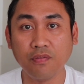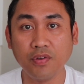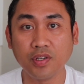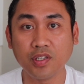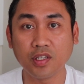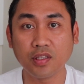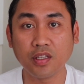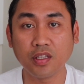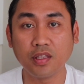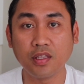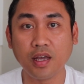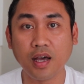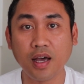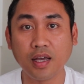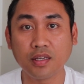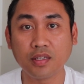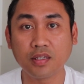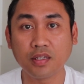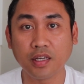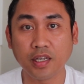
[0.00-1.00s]
visited
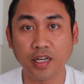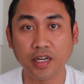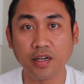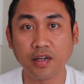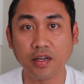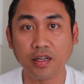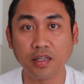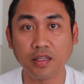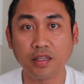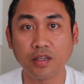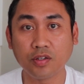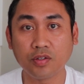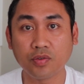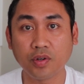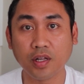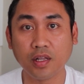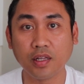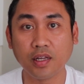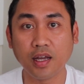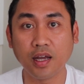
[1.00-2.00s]
us here in
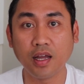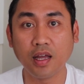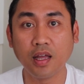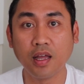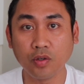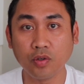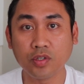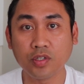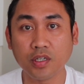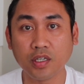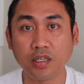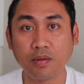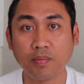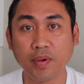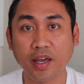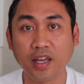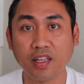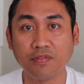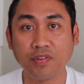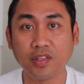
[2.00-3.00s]
Australia using
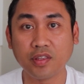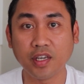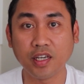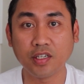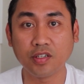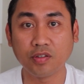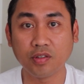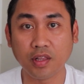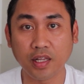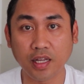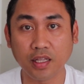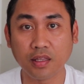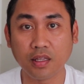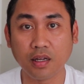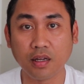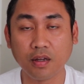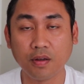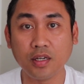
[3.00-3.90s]
my invitation letter.